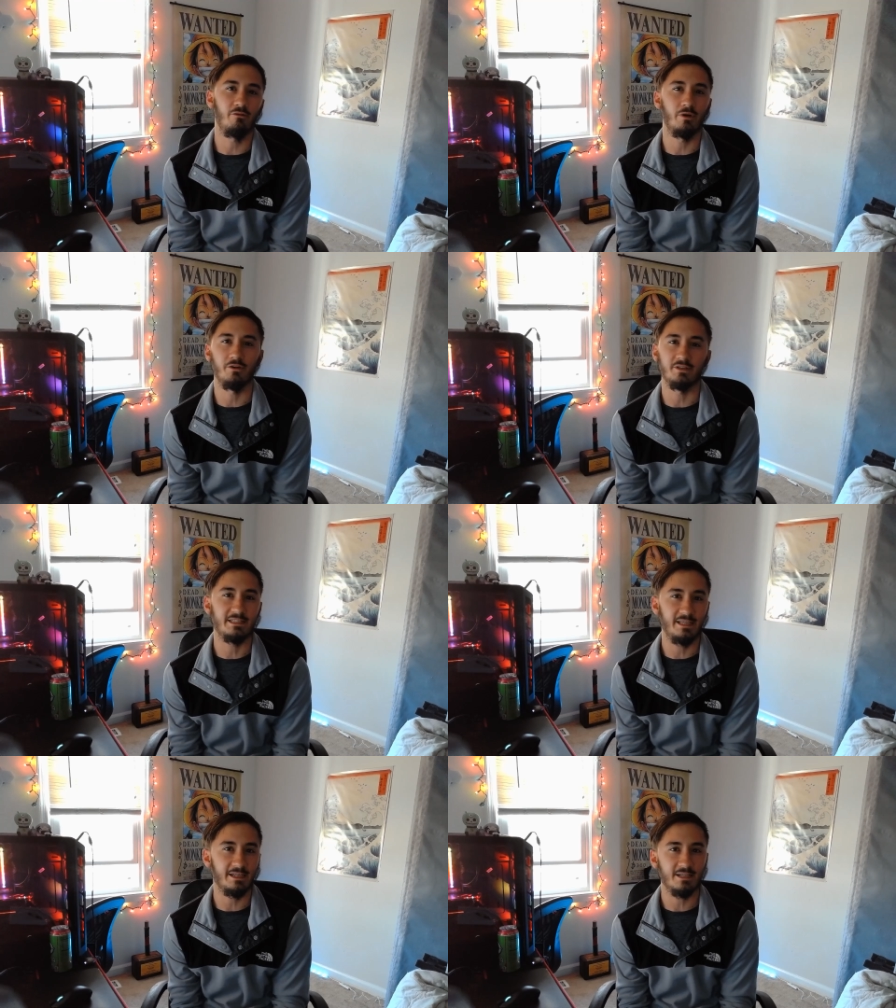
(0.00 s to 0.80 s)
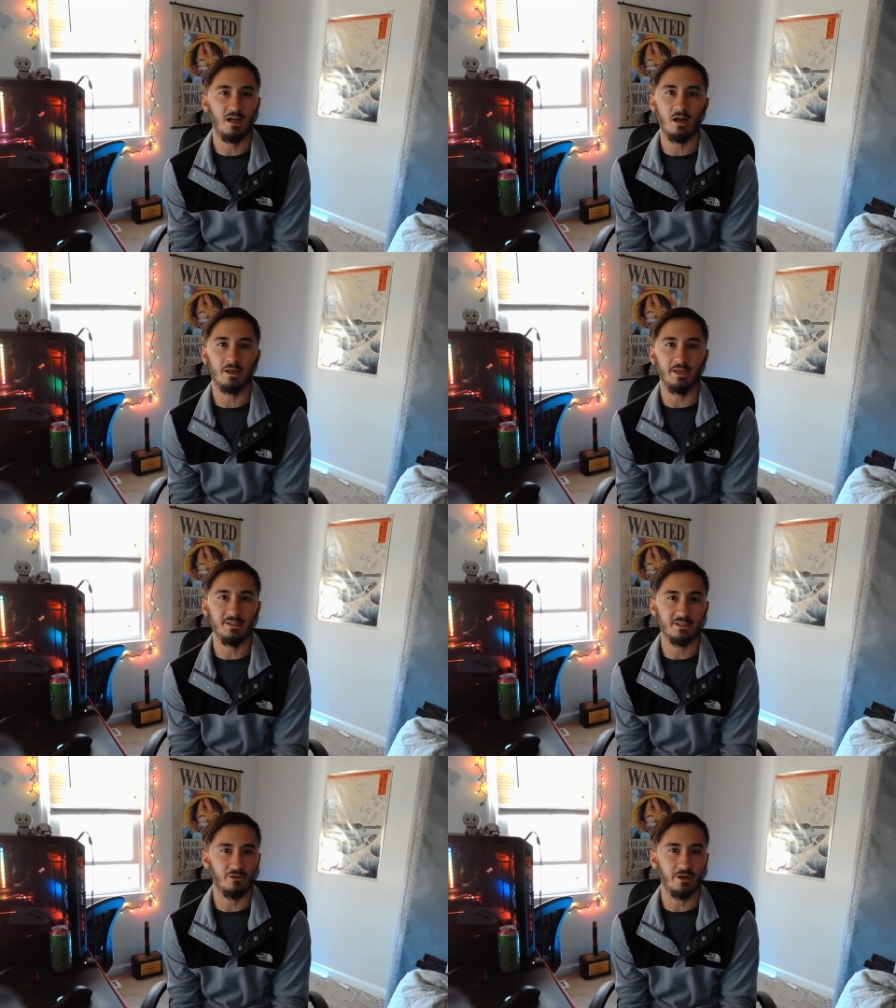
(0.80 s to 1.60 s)
Whether it's TikTok,
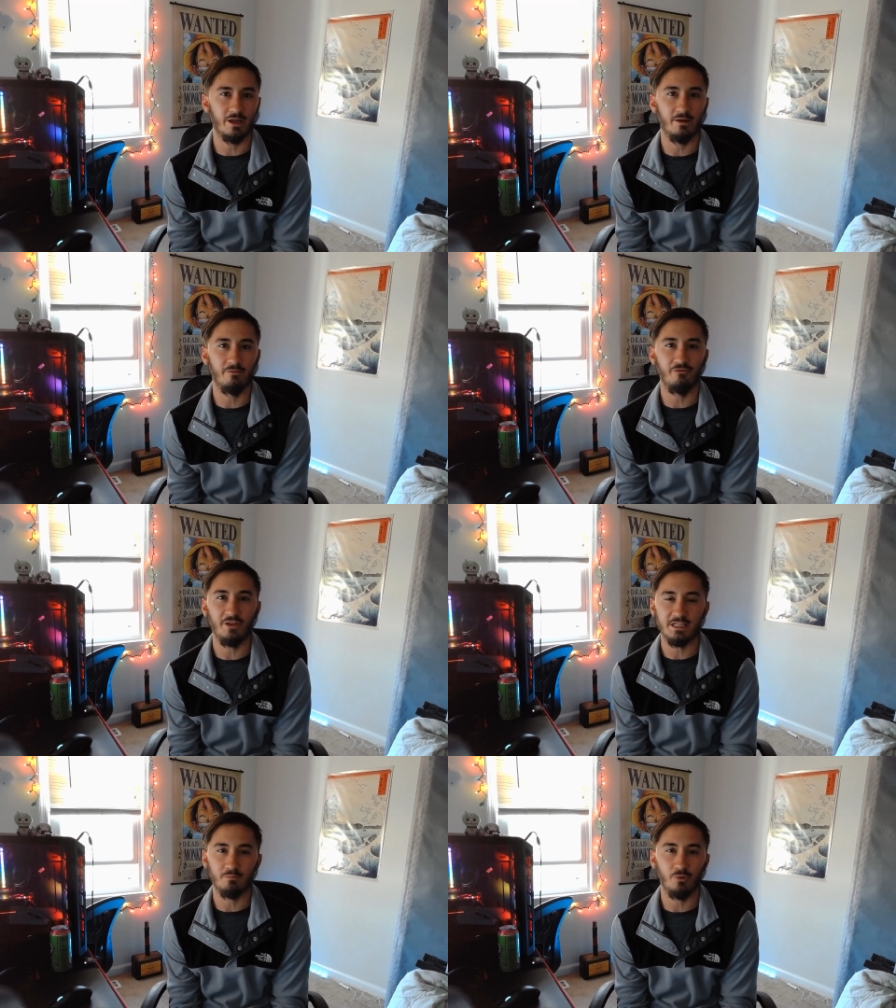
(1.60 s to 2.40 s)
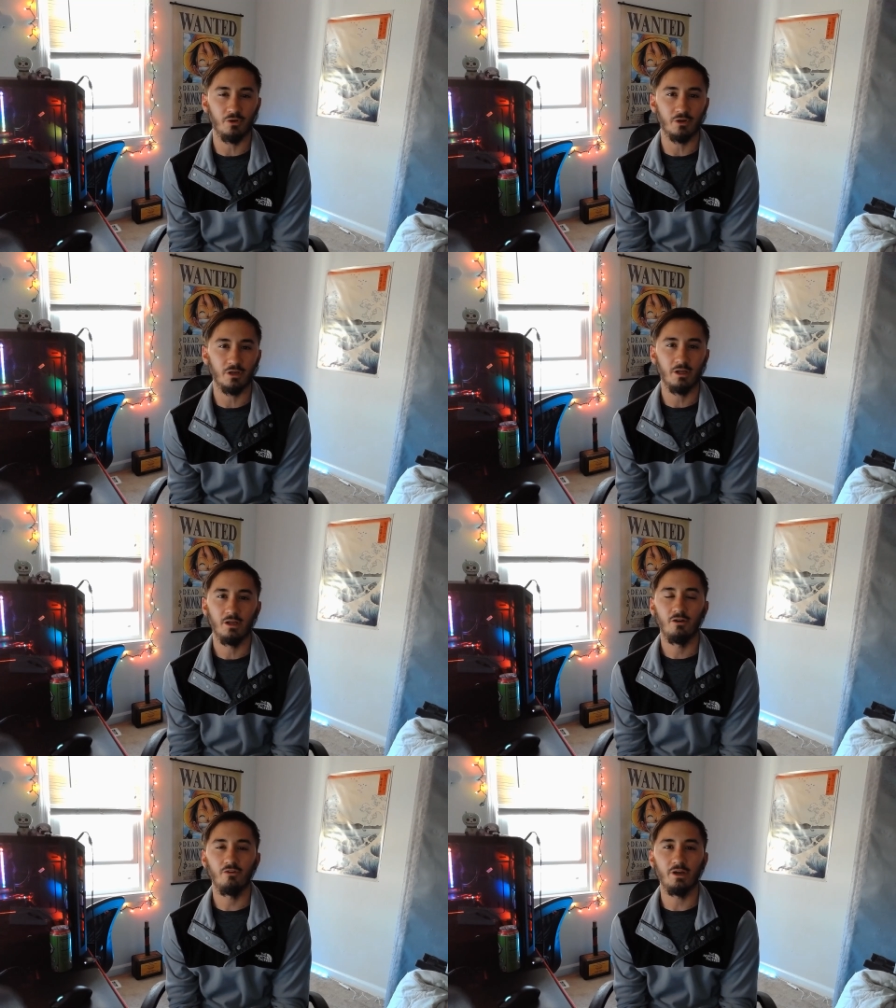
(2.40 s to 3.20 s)
Instagram, Facebook,
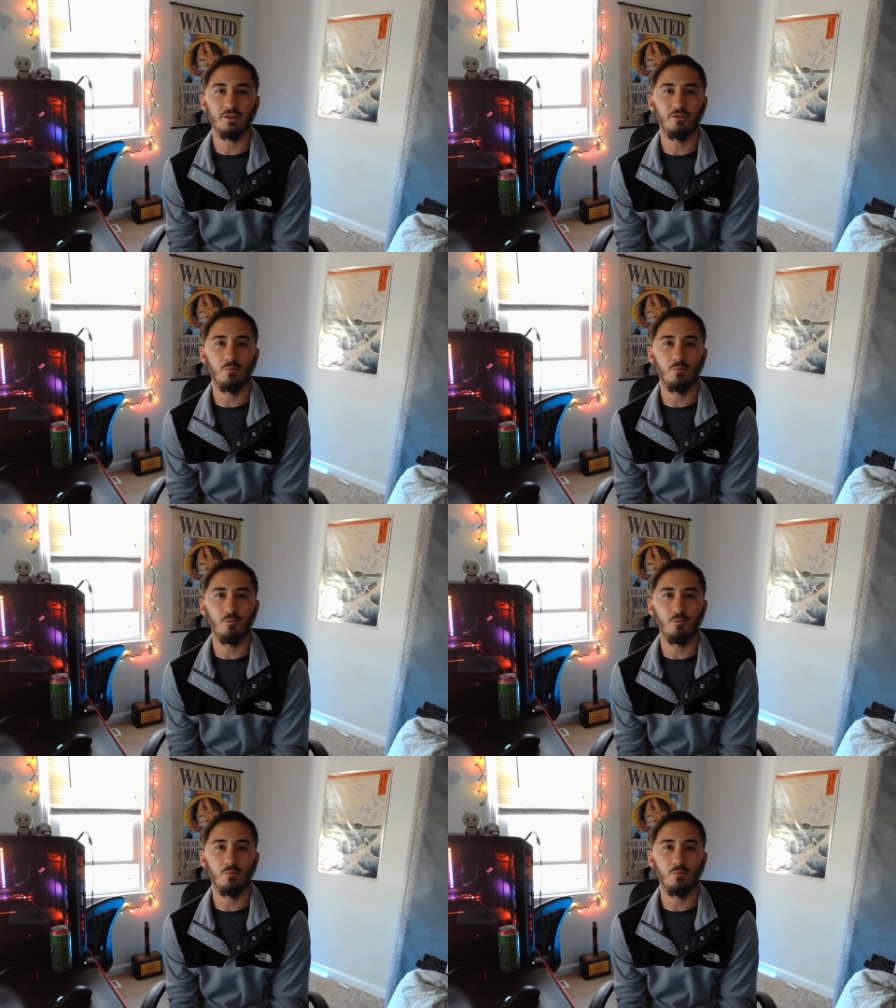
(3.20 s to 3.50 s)
right?